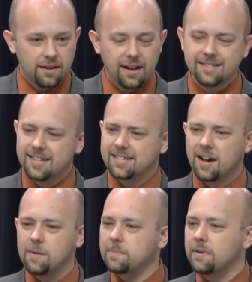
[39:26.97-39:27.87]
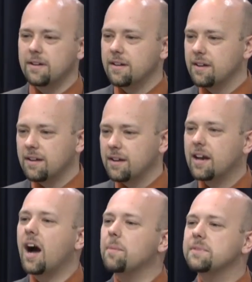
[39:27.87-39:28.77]
God says, Come,
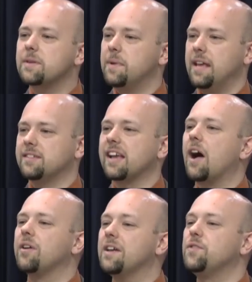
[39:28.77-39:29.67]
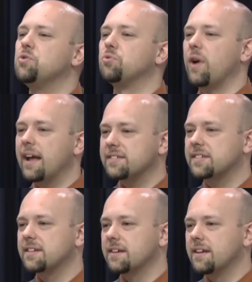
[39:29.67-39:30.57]
come to me. He's like, I'll give you
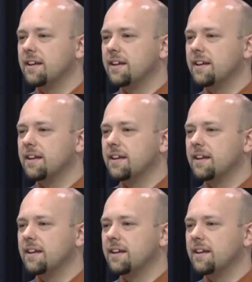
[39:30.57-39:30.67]
rest.